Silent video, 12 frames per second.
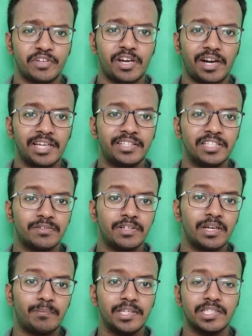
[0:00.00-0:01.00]
If you like this
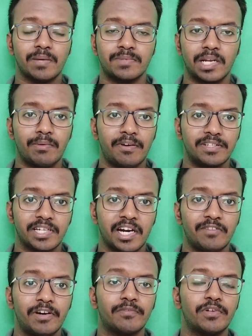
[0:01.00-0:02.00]
video, please subscribe our
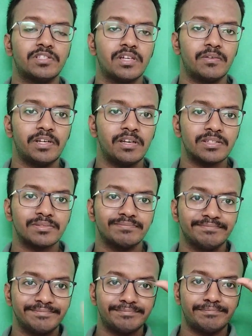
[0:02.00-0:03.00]
channel for future videos.
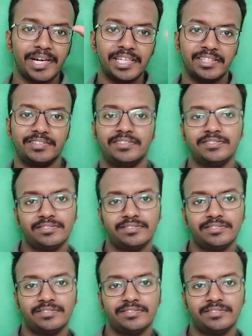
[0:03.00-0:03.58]
Bye.